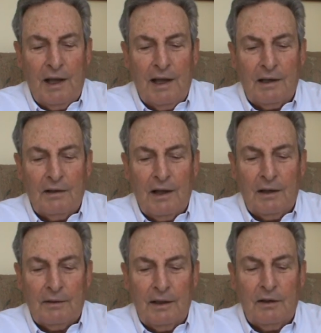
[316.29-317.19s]
and
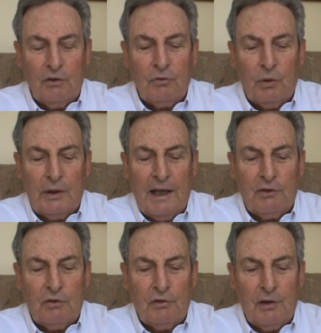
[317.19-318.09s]
I think this will
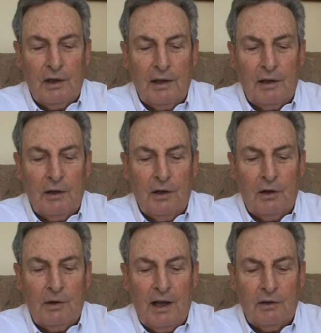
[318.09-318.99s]
catch
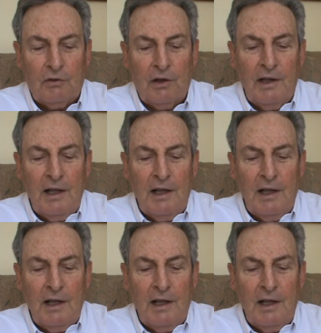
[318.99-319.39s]
her out.